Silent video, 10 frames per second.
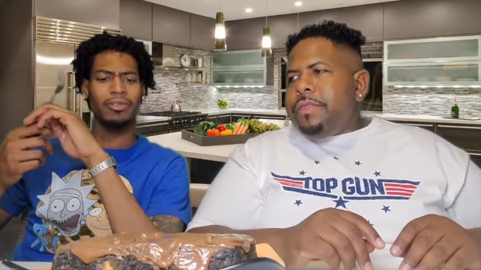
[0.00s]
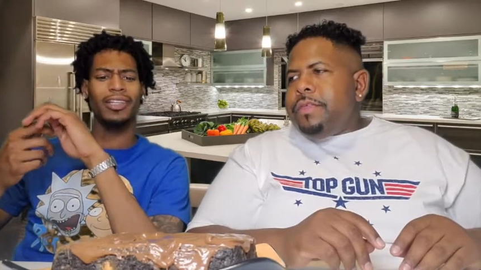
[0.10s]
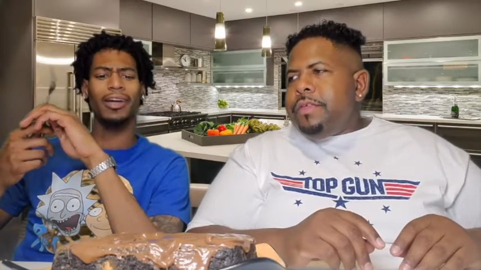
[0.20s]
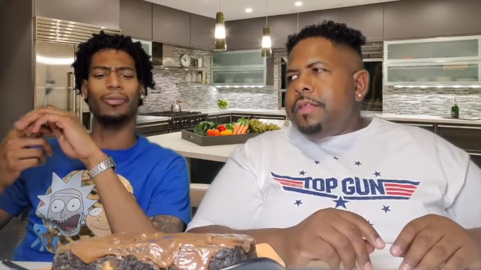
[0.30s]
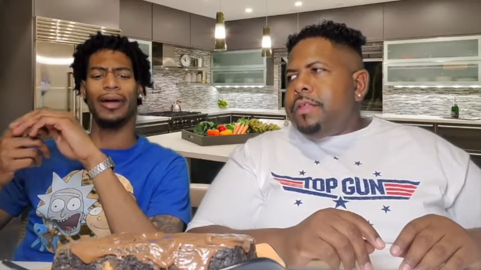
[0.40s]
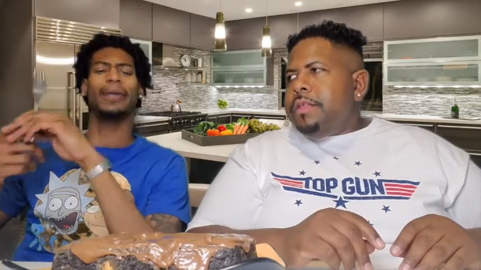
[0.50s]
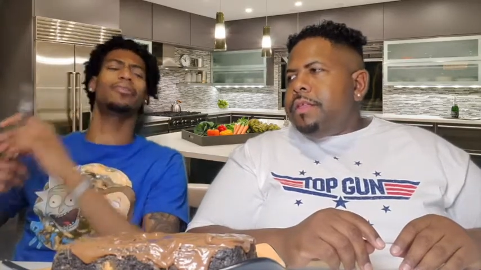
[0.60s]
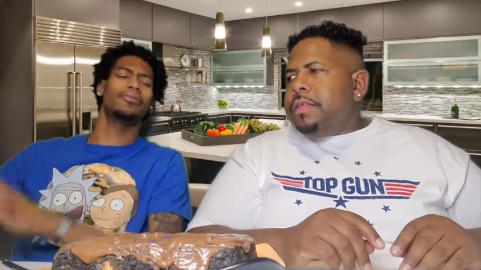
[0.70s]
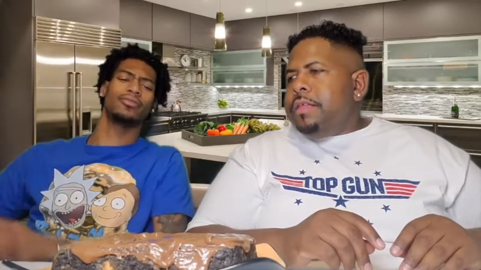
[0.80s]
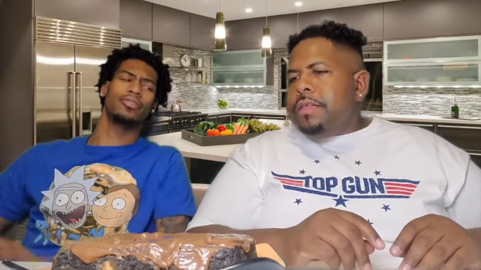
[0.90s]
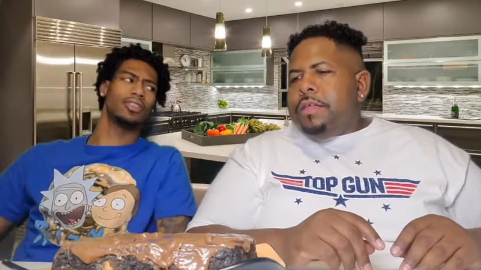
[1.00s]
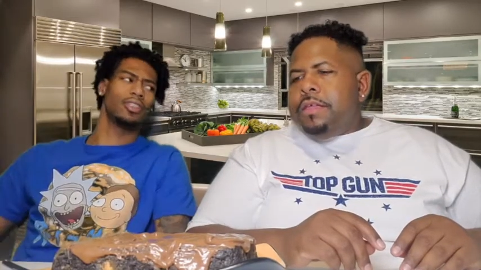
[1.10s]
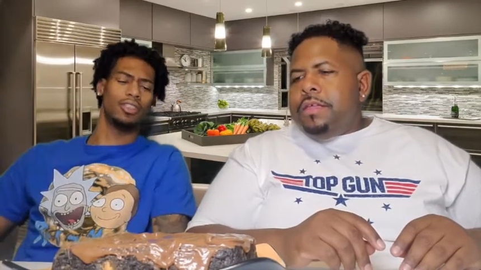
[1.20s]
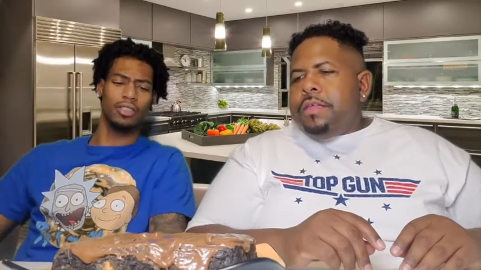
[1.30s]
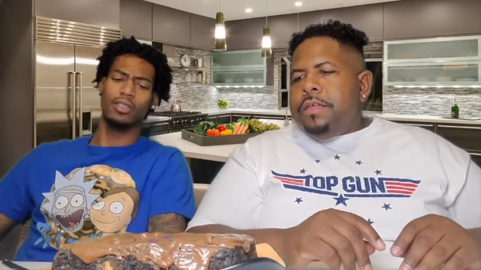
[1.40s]
Speaker 1: You know,
Speaker 2: knife?
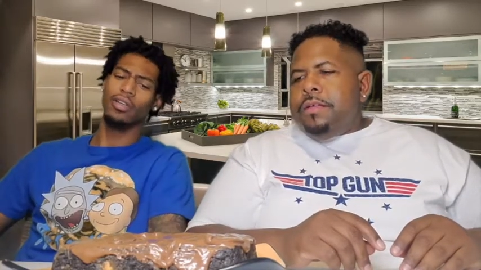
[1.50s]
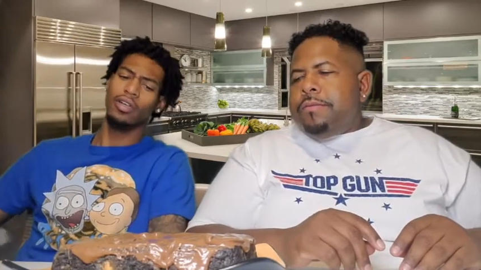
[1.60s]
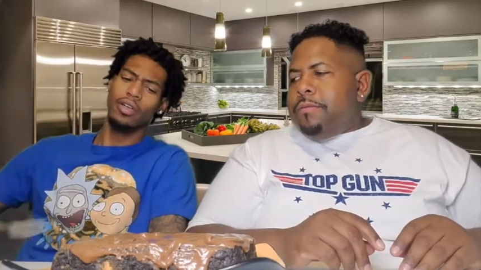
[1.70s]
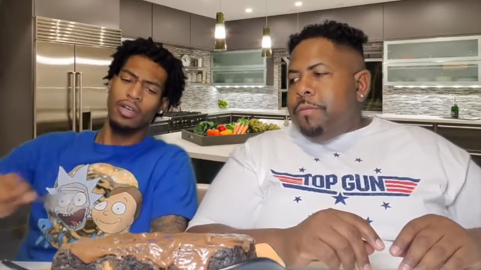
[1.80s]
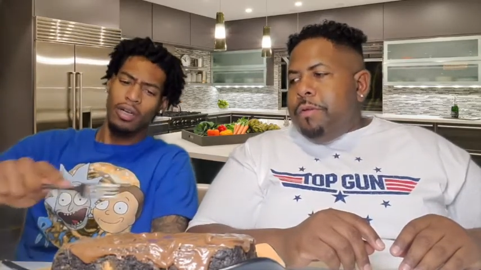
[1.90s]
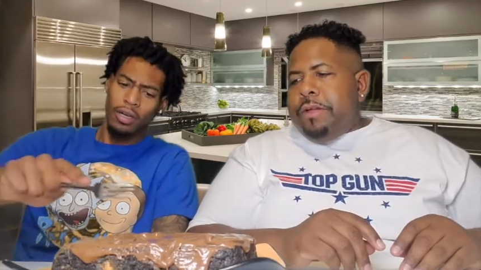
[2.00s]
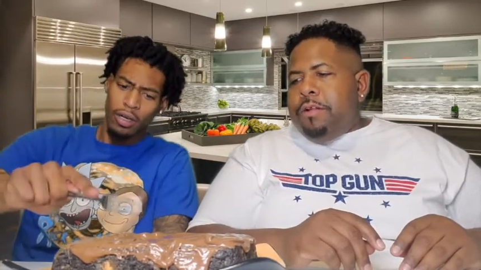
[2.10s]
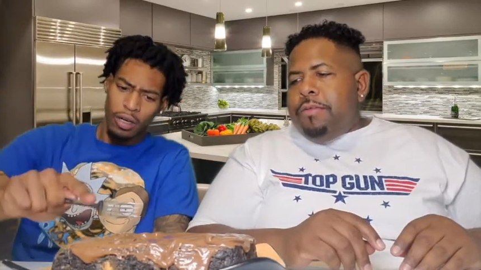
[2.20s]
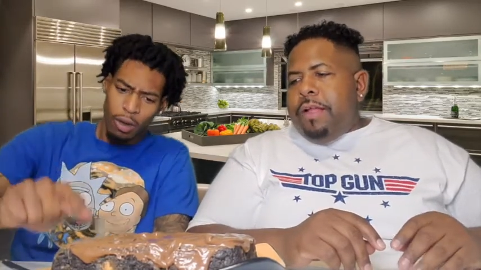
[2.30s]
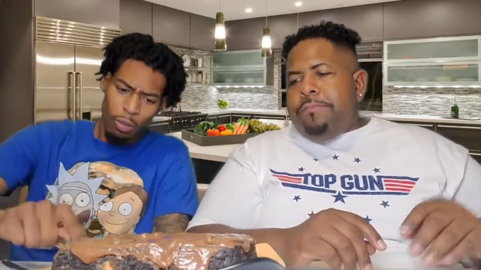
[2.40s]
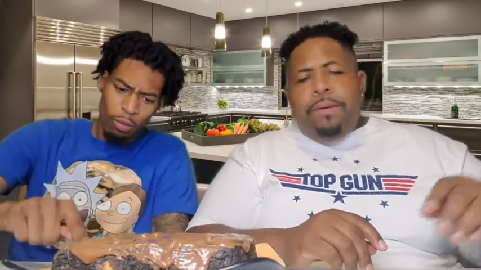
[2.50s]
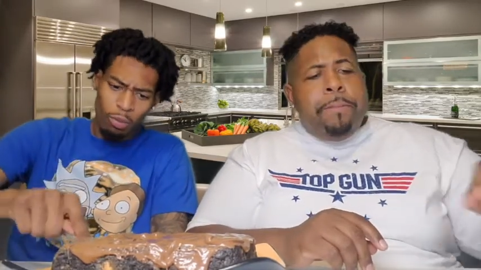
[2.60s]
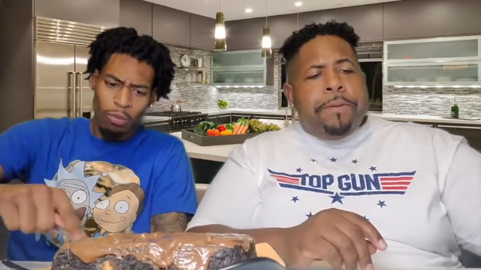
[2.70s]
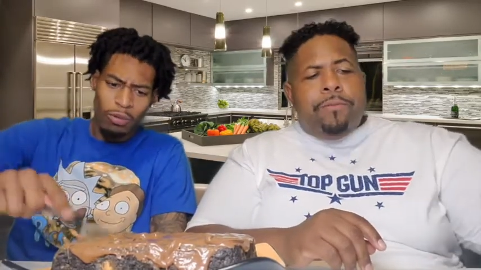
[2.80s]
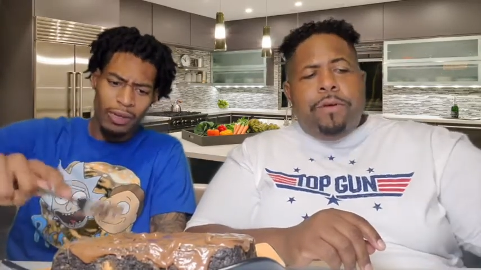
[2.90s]
Well, ain't no
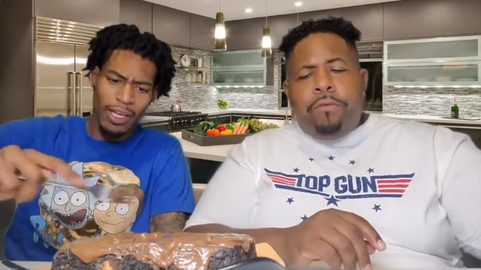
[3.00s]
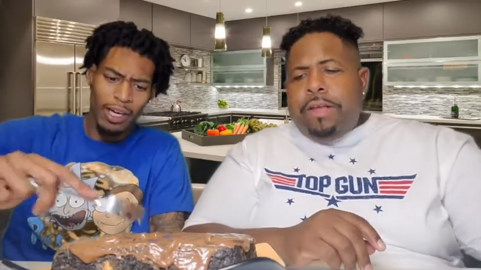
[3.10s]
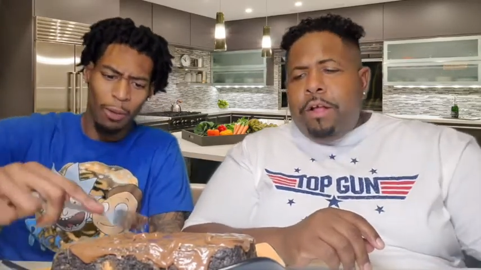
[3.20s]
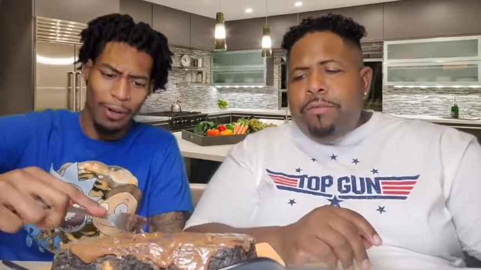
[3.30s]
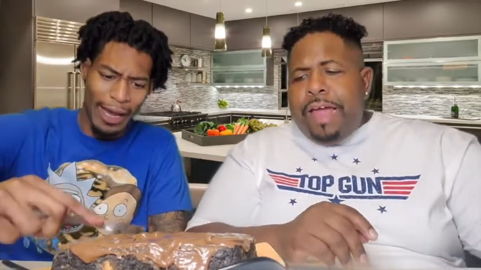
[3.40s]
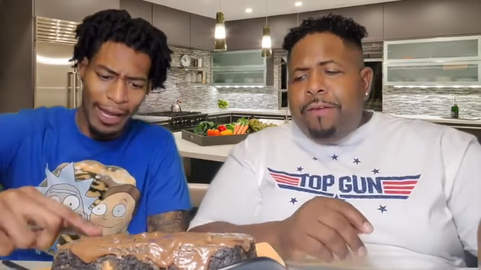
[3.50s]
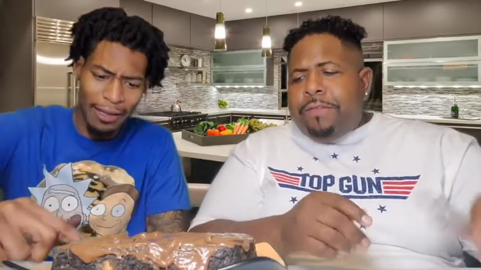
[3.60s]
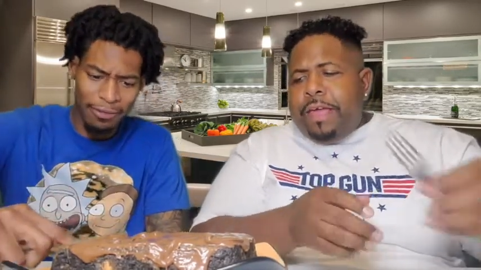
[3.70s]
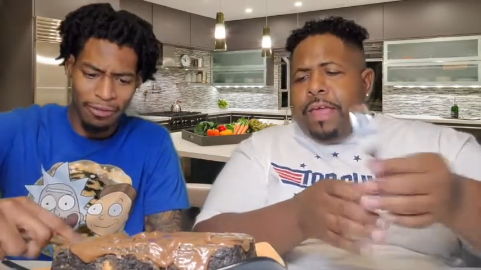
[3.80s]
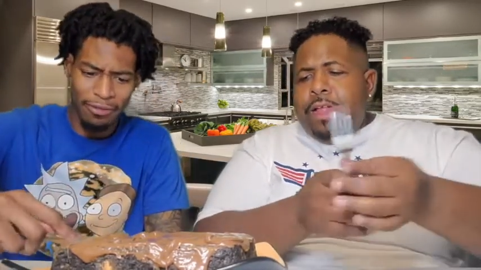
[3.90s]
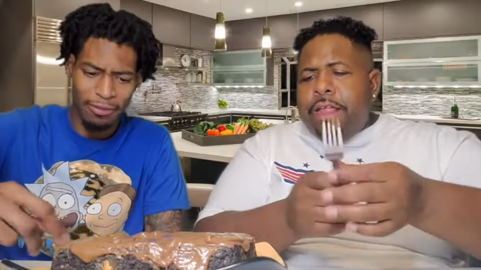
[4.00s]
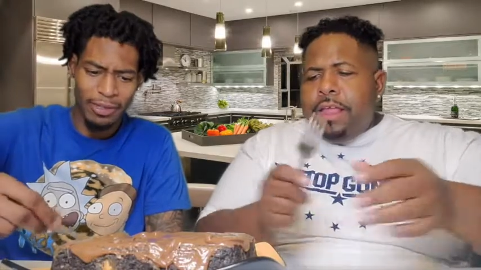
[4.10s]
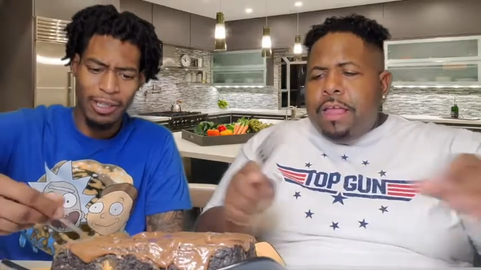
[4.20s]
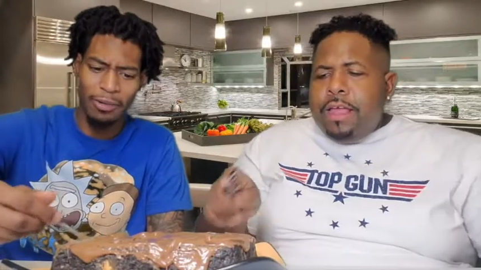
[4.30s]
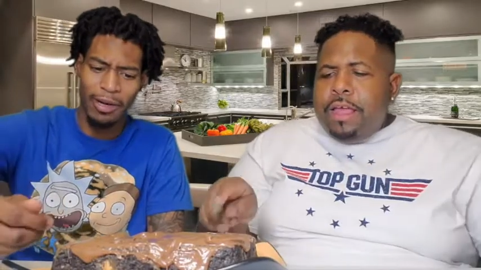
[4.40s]
Bump it. Well, ain't no, no knife there.
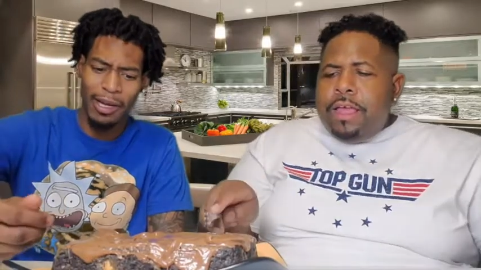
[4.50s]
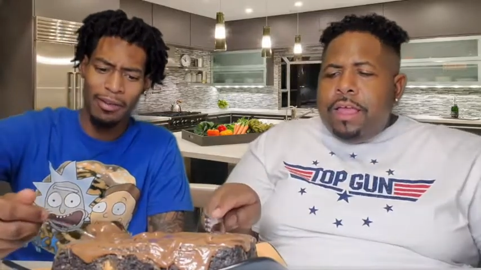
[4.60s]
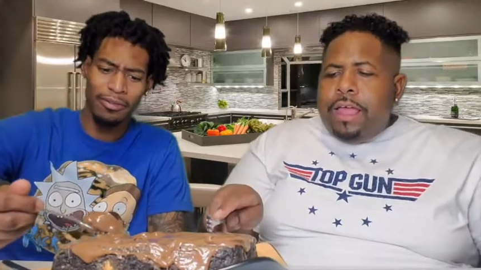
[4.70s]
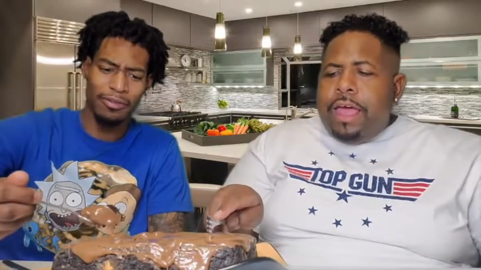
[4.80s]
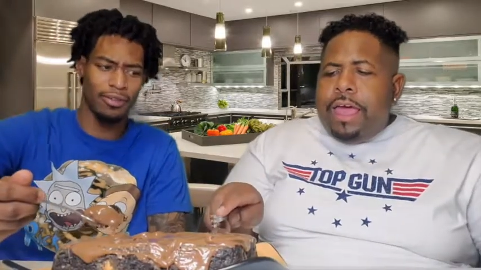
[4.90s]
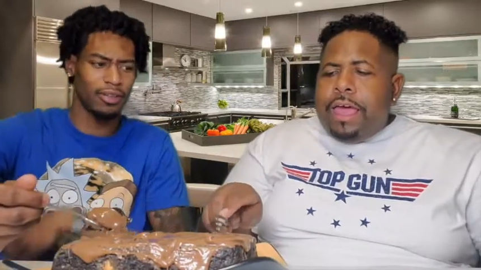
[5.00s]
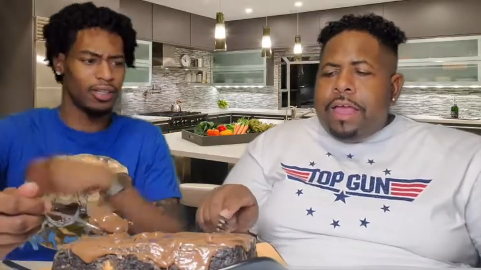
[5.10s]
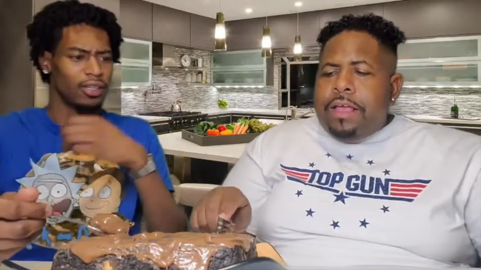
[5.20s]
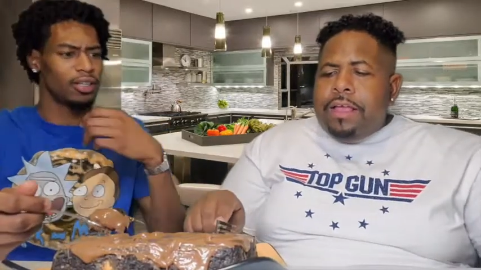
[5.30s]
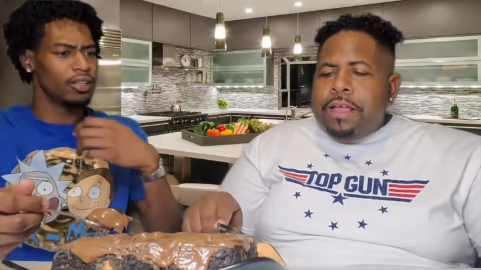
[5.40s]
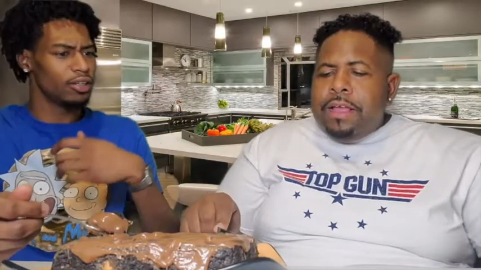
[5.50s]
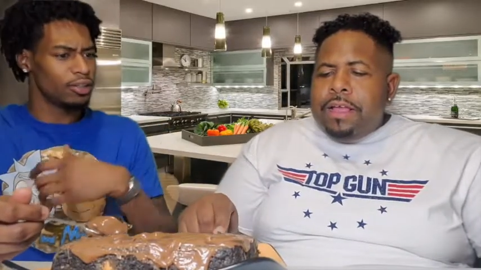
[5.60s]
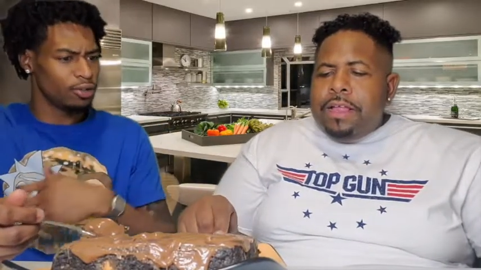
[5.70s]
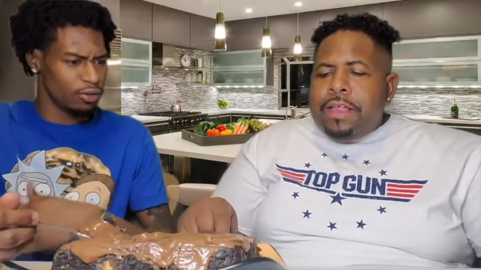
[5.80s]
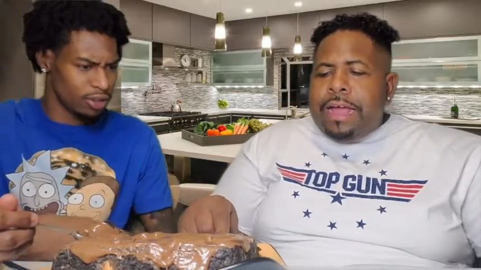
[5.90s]
Speaker 1: You know, knife? Hey,
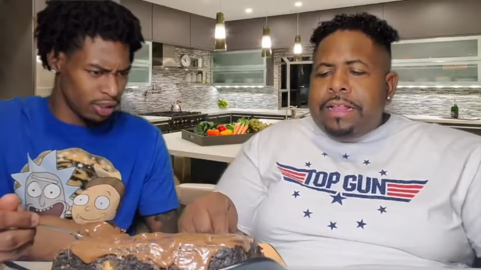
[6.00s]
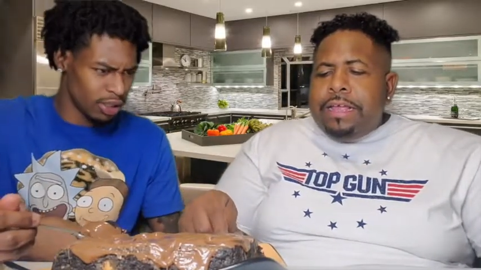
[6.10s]
you, like